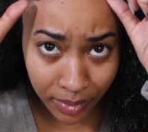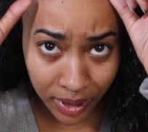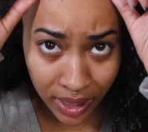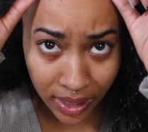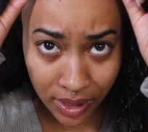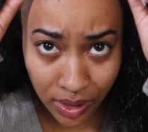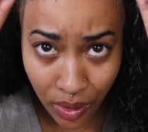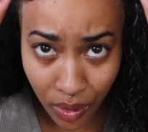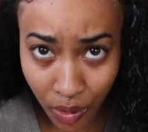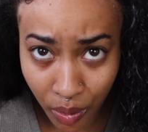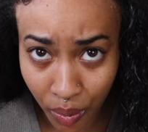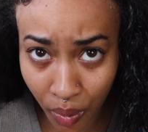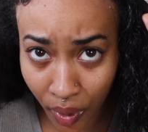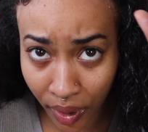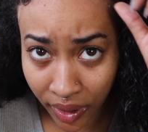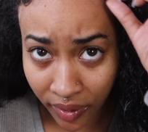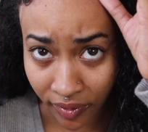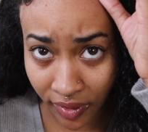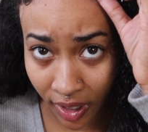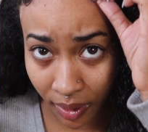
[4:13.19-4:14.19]
because the whole
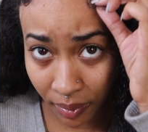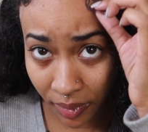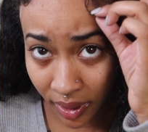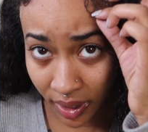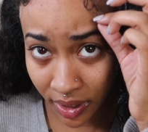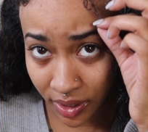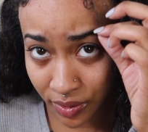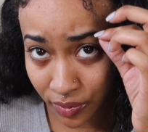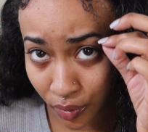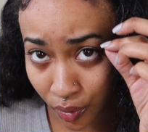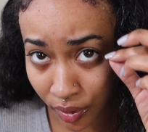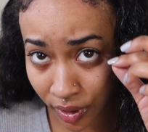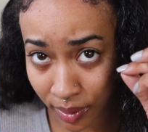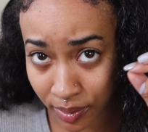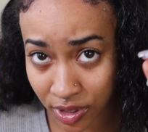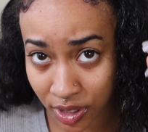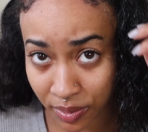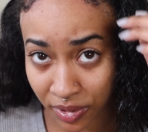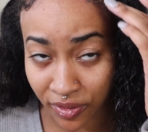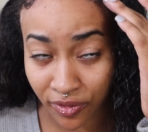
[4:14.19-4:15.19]
point of them is for
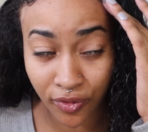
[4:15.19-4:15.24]
them to be